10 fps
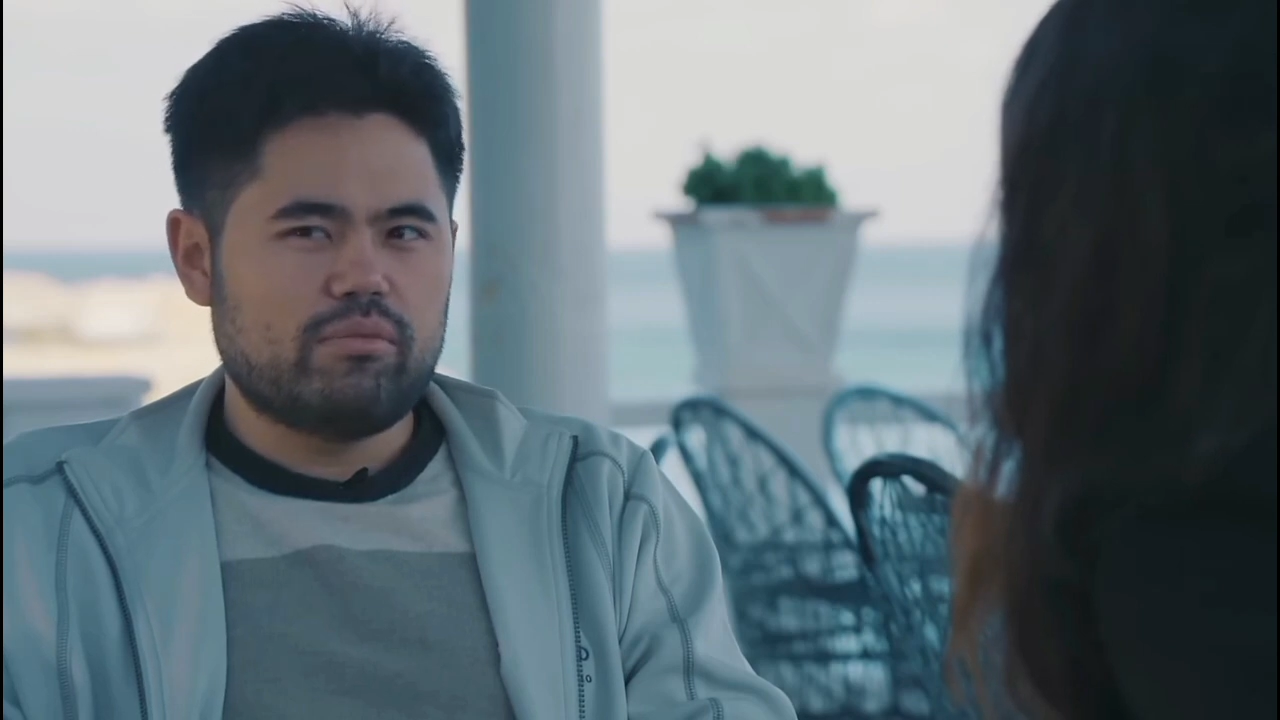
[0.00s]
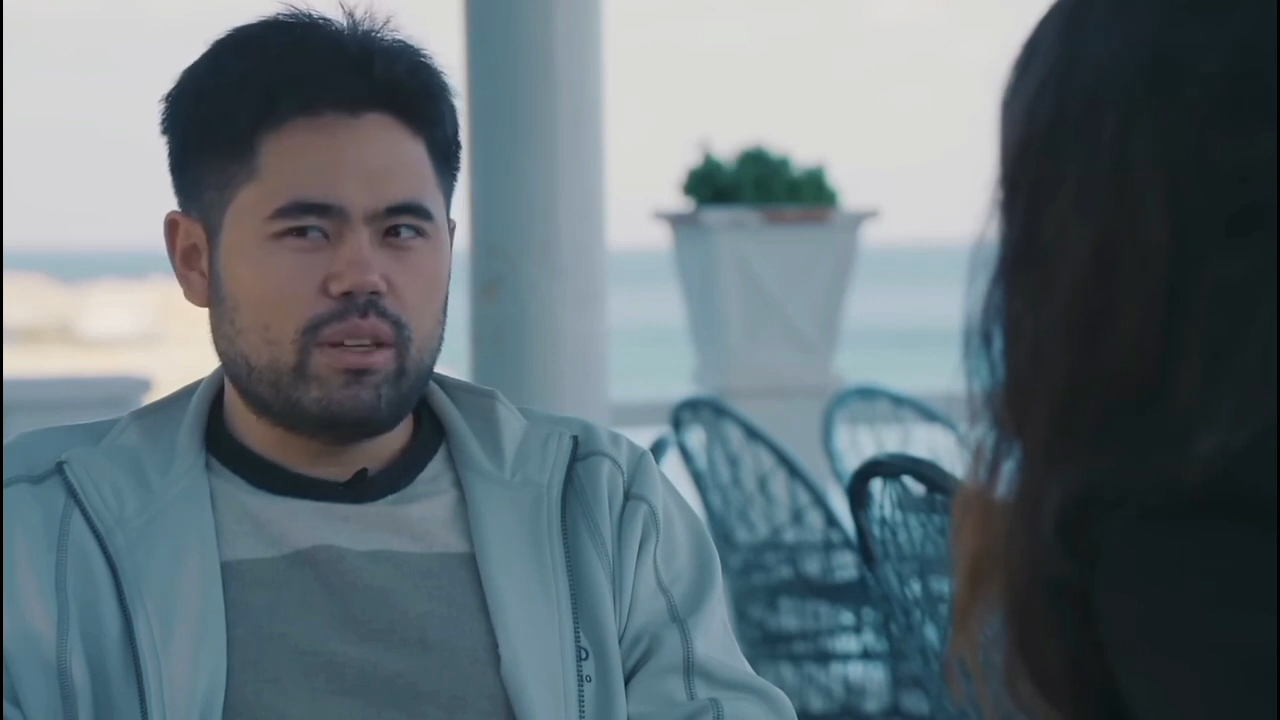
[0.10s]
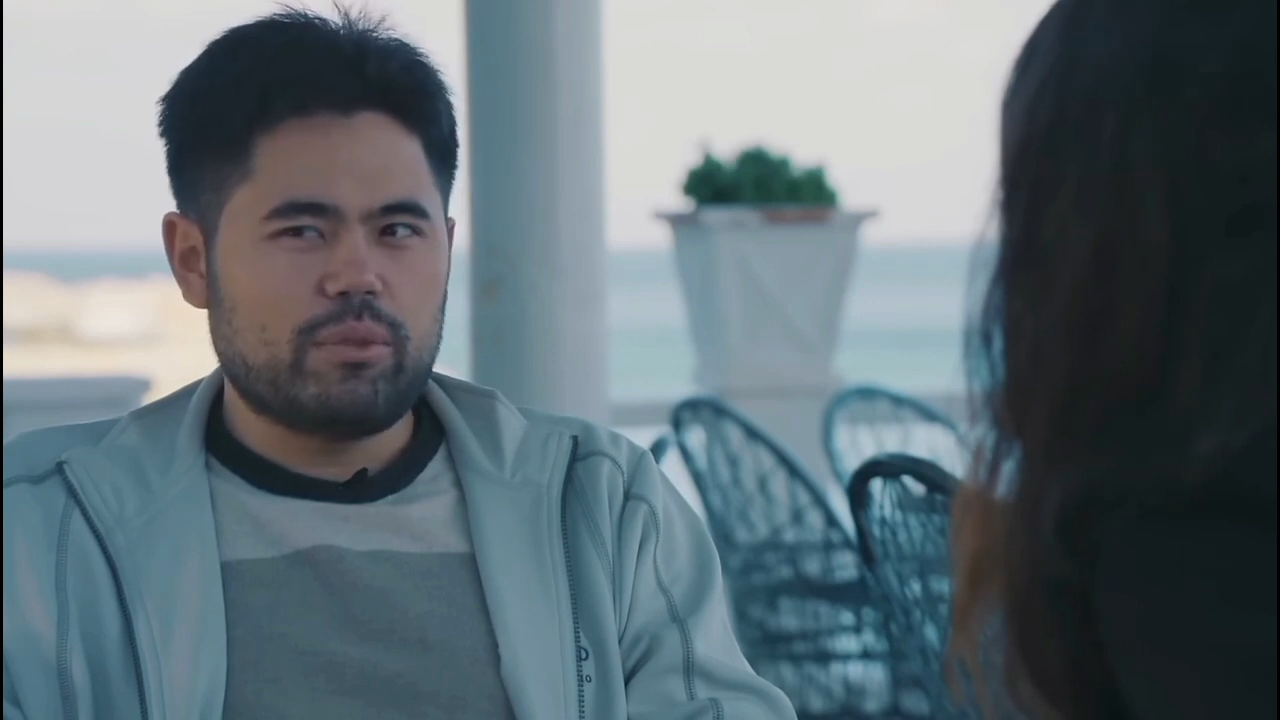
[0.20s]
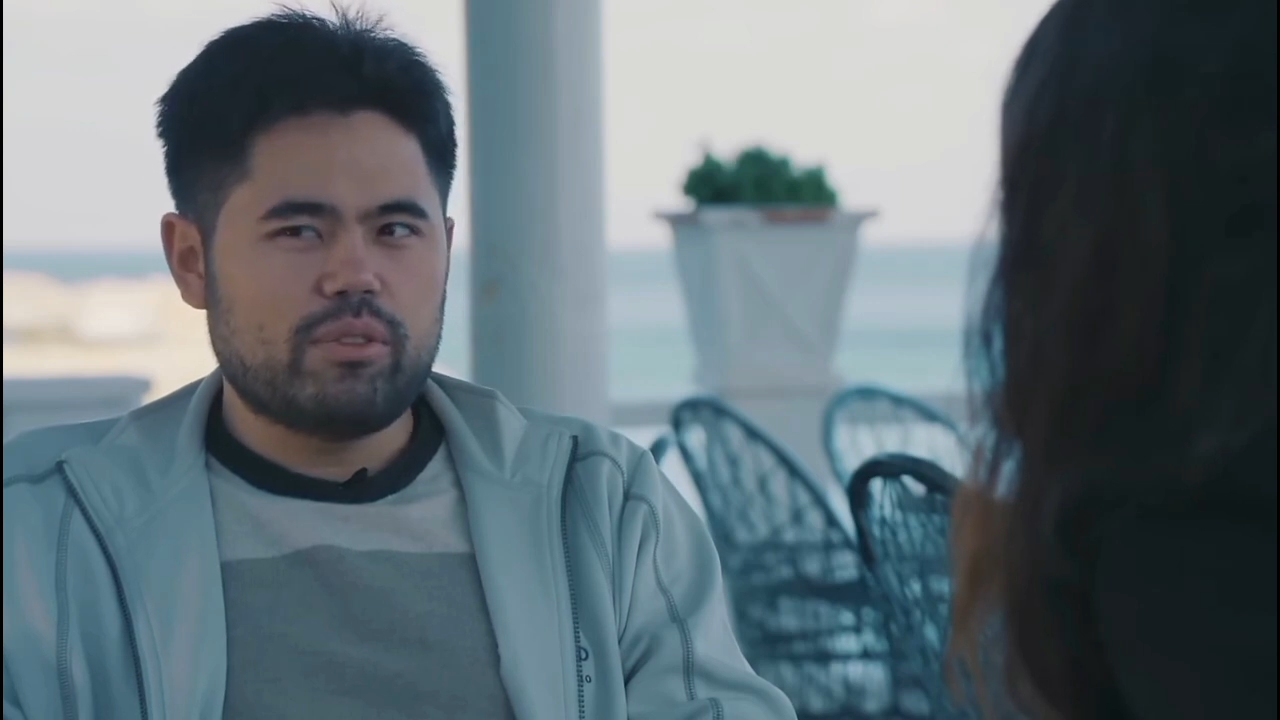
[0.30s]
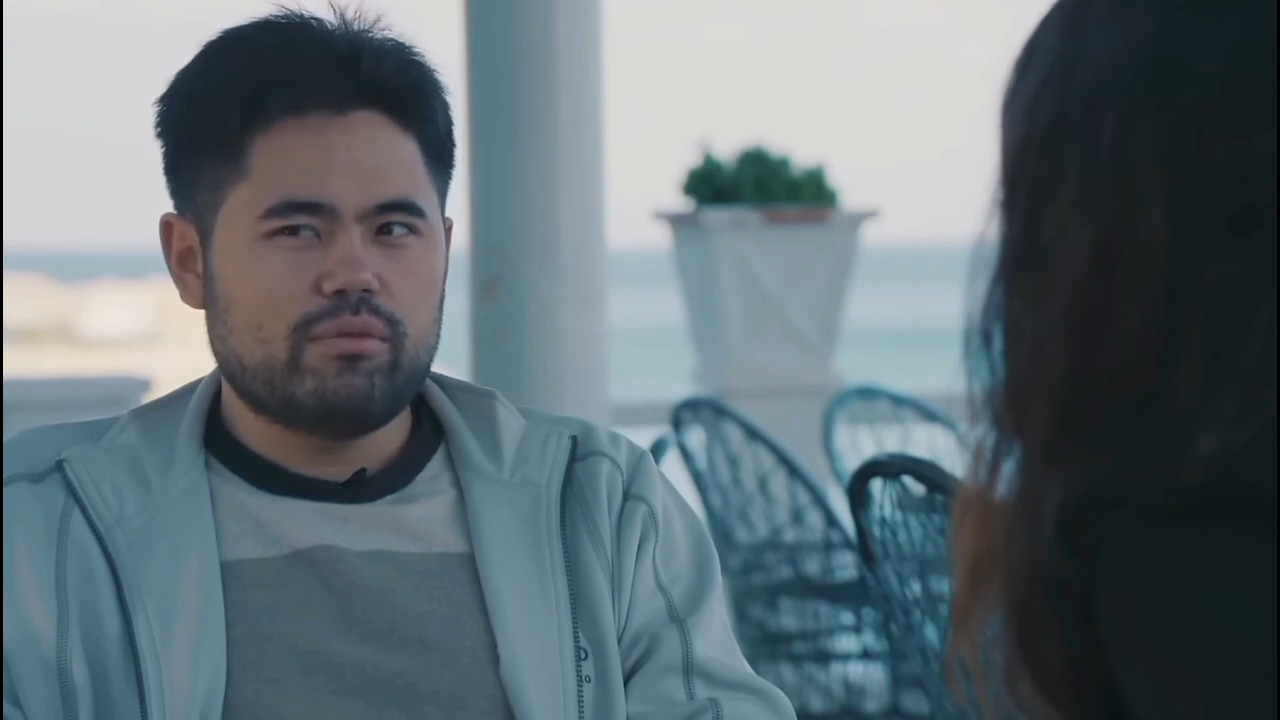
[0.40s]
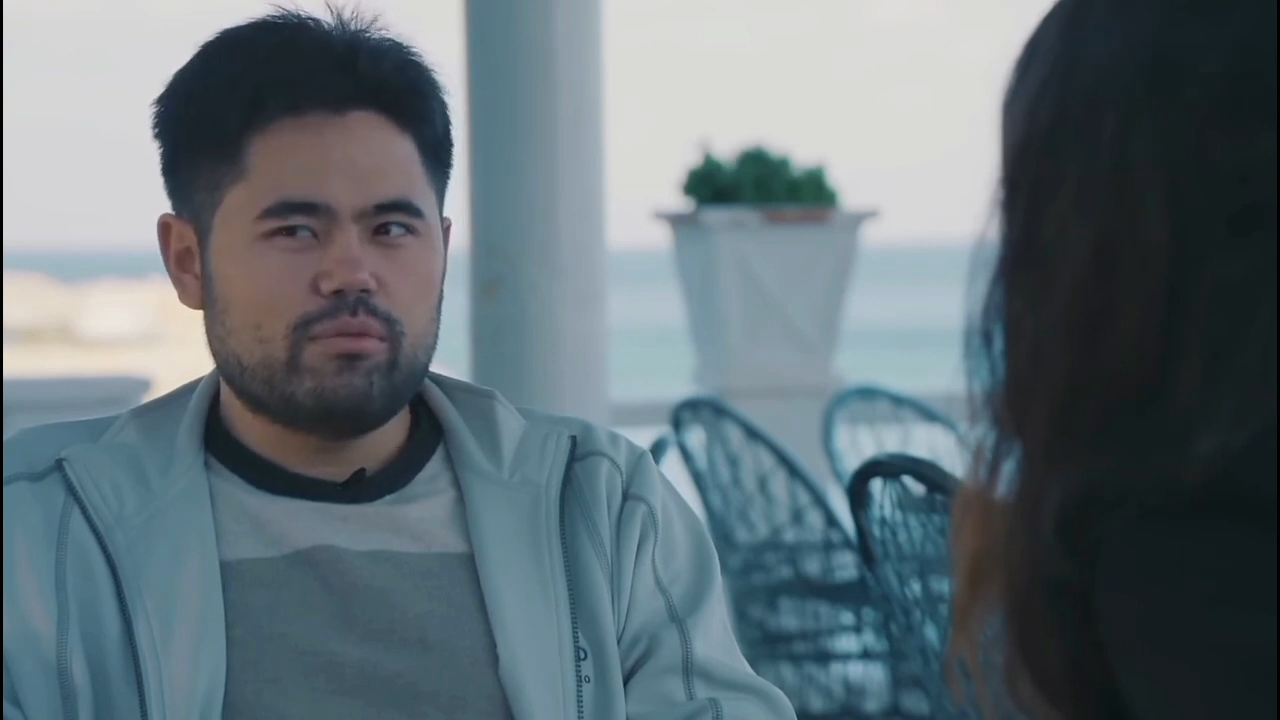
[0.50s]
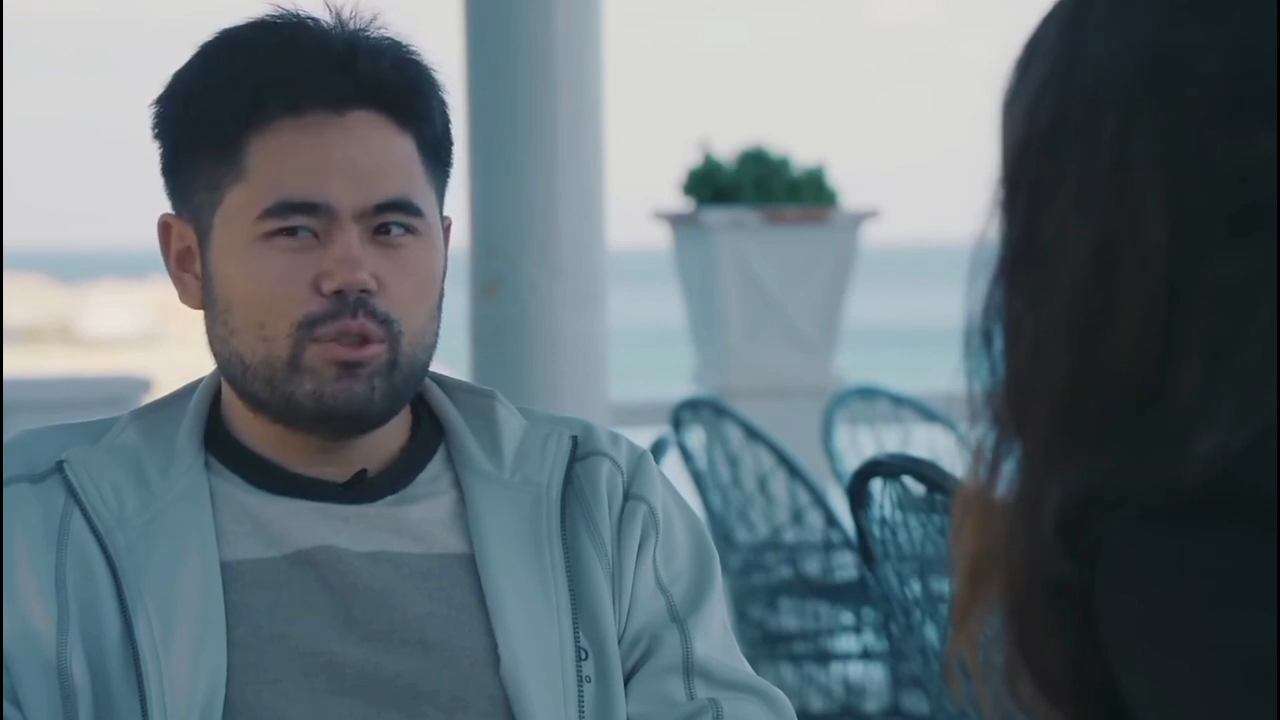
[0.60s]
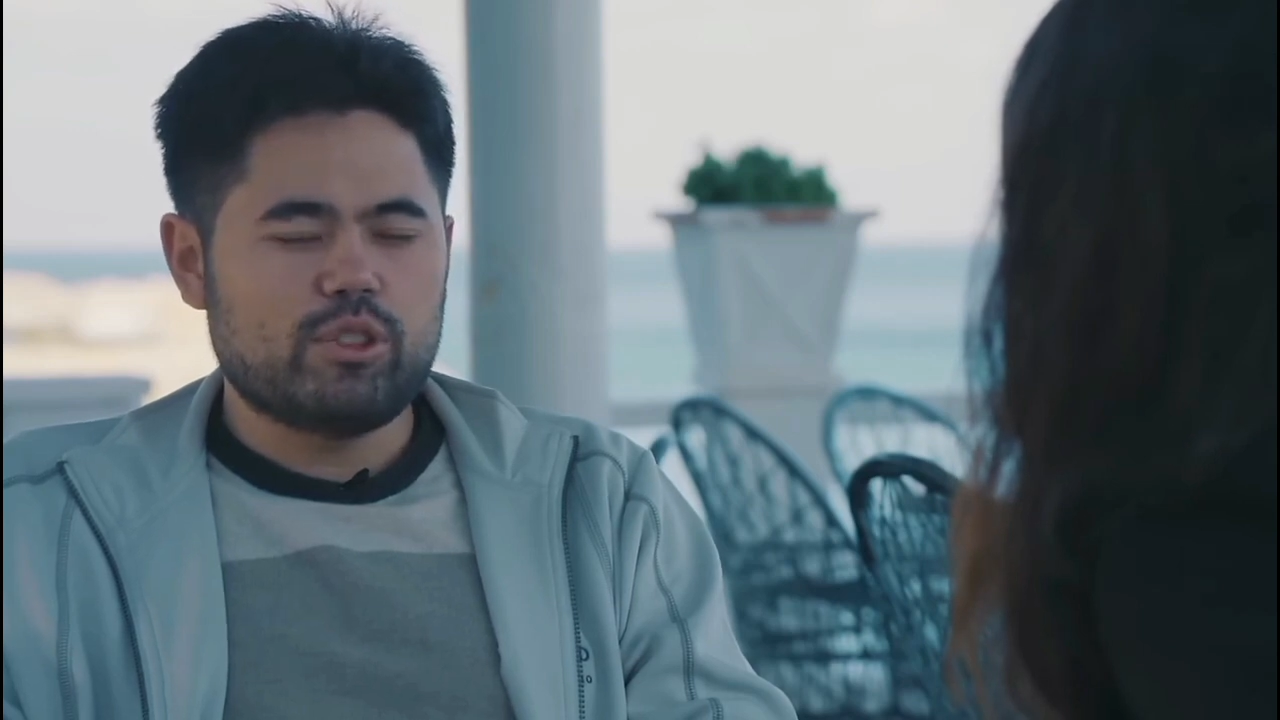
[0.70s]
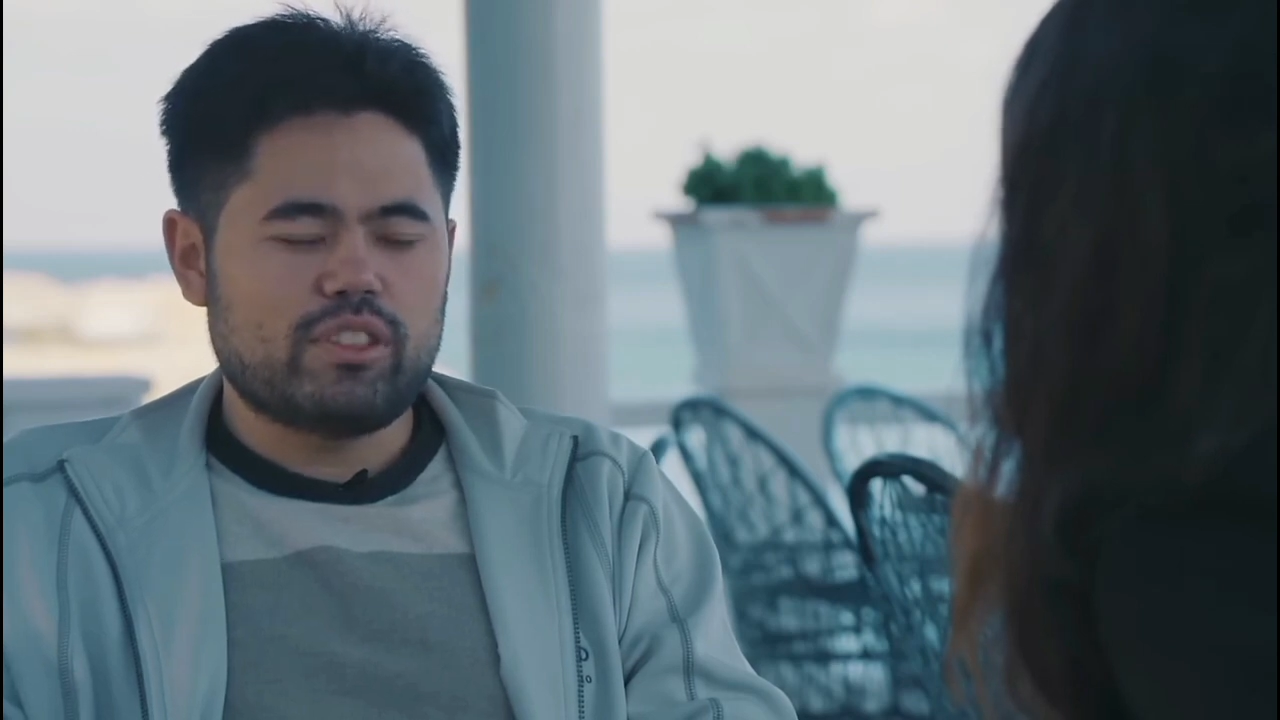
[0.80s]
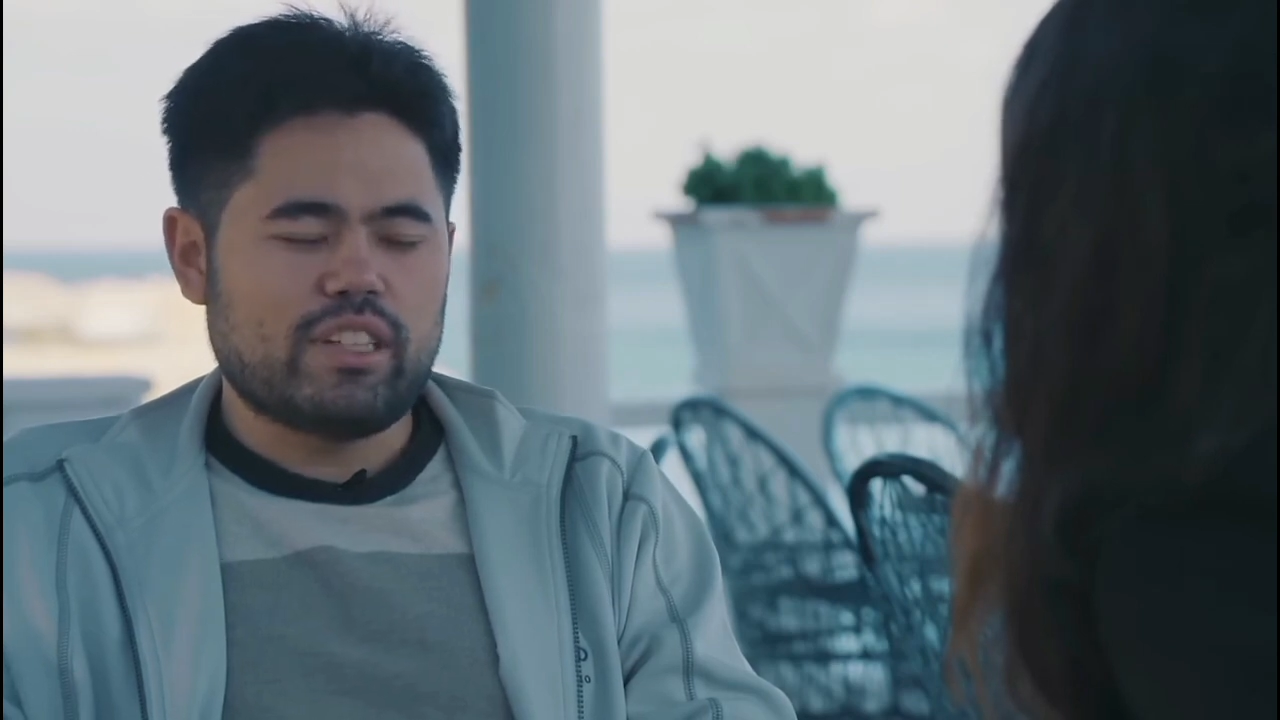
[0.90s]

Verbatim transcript: I mean, we're just